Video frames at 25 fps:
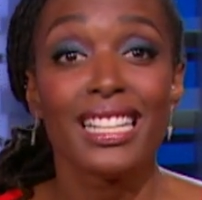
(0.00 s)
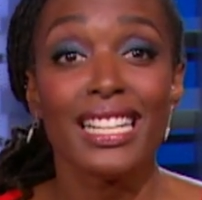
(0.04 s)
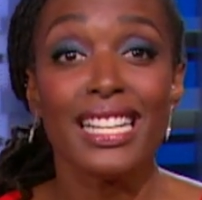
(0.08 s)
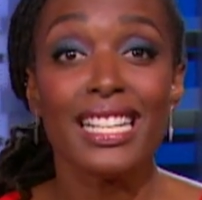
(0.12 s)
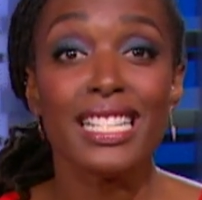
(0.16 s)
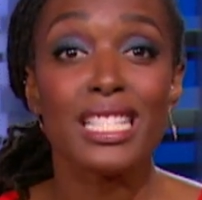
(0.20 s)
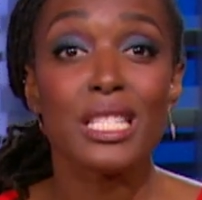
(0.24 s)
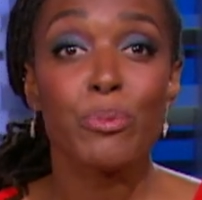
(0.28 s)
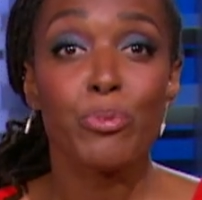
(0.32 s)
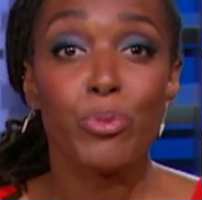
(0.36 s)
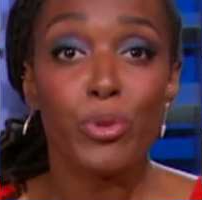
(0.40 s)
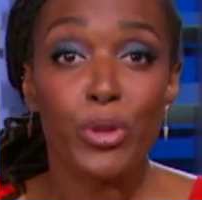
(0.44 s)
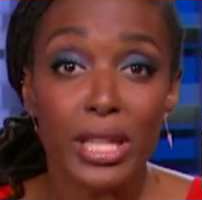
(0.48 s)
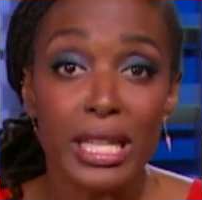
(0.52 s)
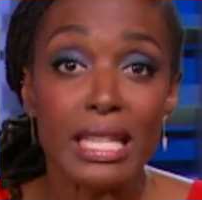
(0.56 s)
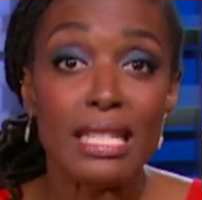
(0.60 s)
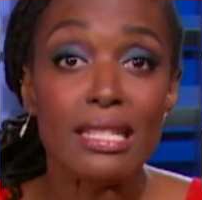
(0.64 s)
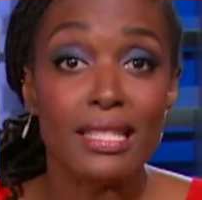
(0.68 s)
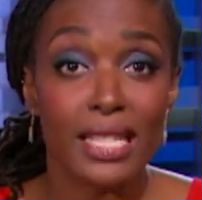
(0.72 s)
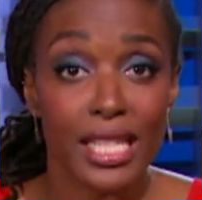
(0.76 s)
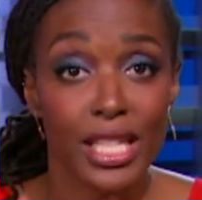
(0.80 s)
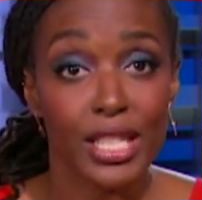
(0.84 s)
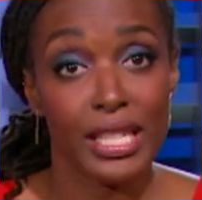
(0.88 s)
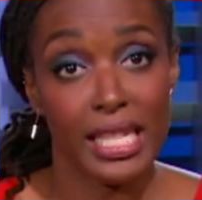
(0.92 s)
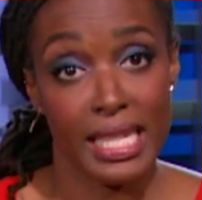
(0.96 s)
it's pretty
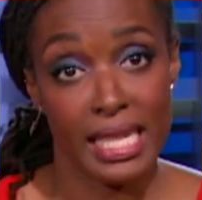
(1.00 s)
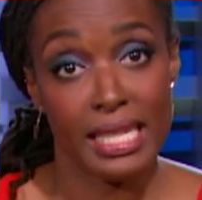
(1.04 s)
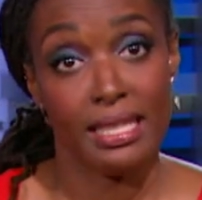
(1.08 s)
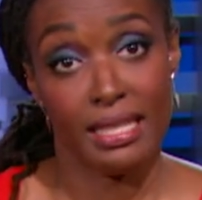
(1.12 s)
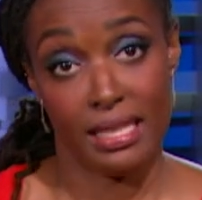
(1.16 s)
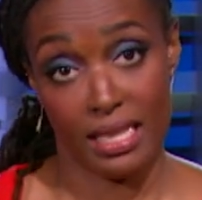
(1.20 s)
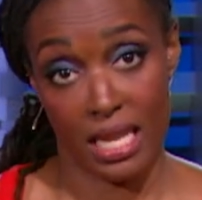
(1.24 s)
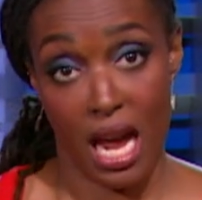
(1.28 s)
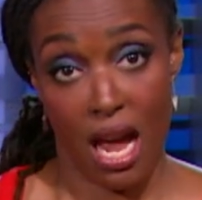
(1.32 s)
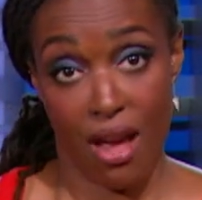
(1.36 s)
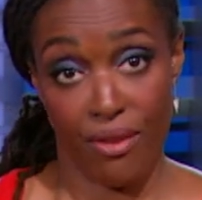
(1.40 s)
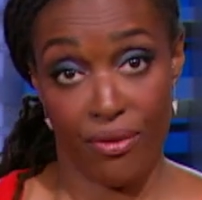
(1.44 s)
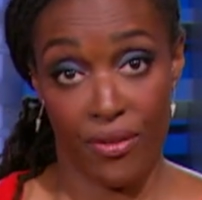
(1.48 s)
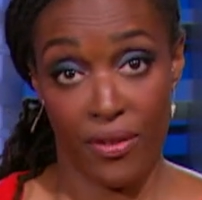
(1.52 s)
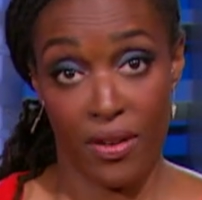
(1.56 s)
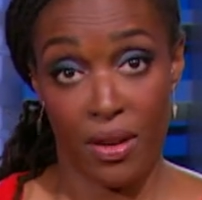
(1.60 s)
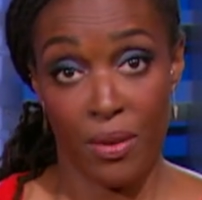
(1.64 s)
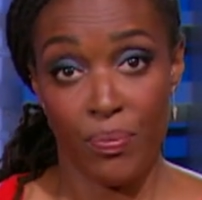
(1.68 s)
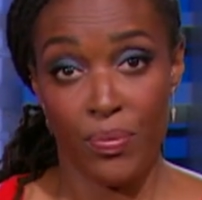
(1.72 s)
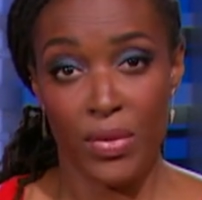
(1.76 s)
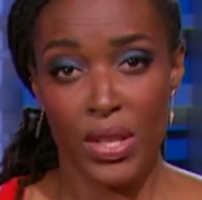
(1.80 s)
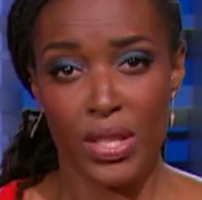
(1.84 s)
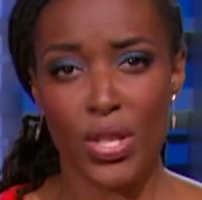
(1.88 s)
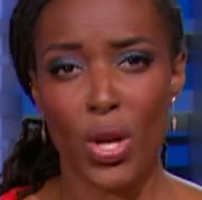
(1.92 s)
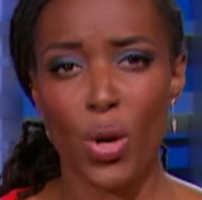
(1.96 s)
serious stuff.
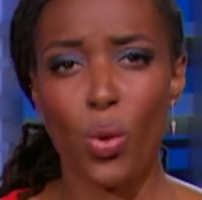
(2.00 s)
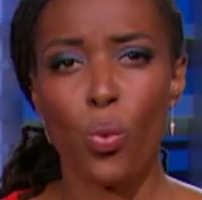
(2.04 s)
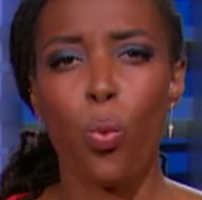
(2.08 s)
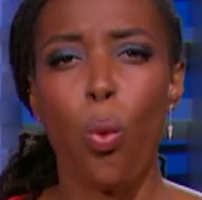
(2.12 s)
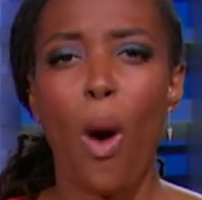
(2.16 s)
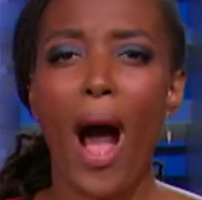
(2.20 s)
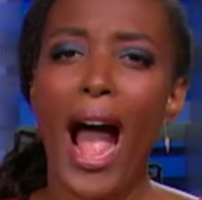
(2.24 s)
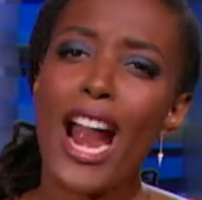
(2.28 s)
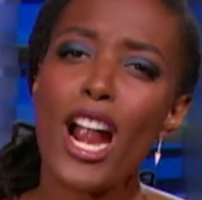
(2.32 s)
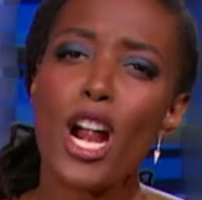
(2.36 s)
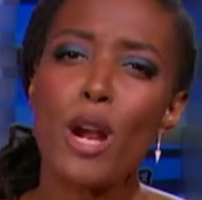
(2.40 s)
So why